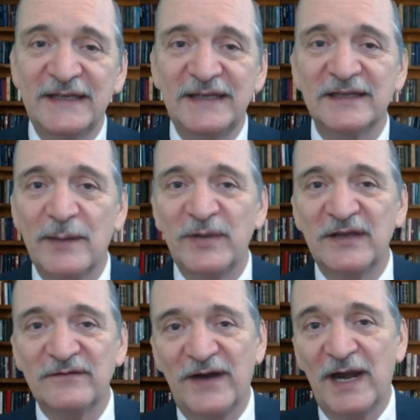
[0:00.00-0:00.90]
economic
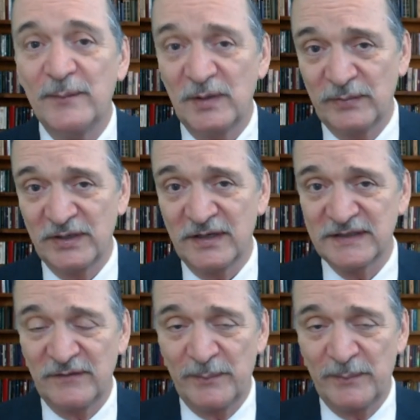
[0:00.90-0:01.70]
environment because of the